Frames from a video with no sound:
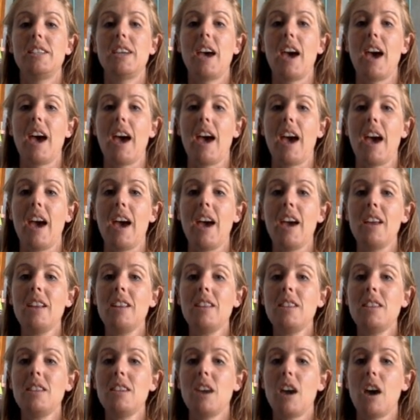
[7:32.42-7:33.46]

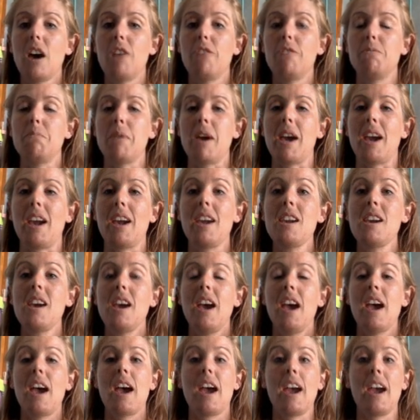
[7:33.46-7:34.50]
10th of May,
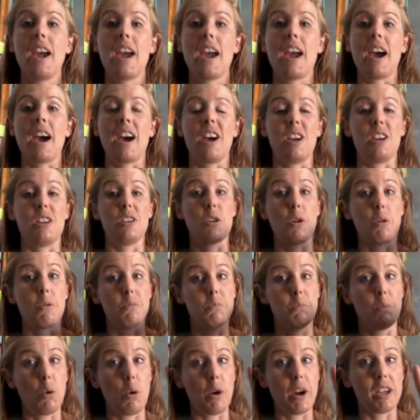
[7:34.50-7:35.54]
and
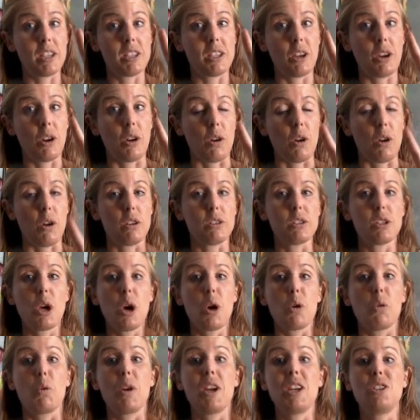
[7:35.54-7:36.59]
boys and girls,
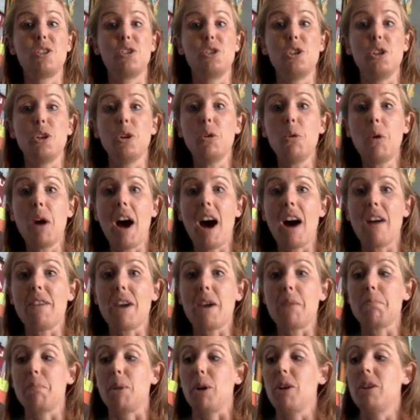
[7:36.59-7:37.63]
we do have
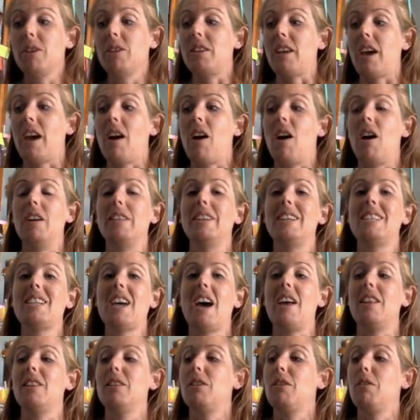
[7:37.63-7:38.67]
a birthday on the
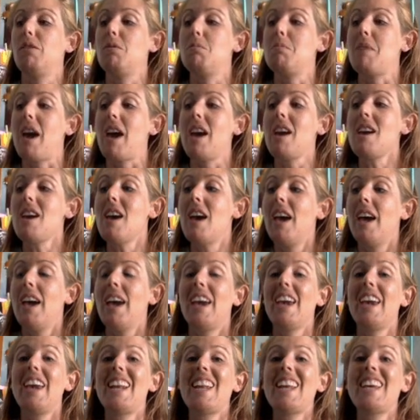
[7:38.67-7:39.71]
10th of May.
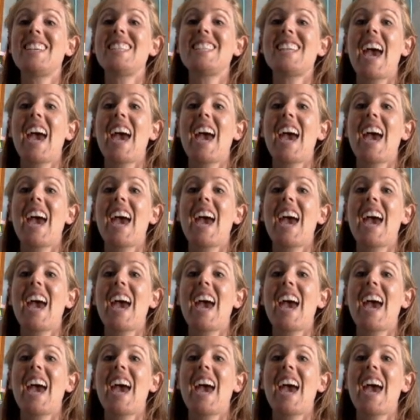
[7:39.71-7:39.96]
It is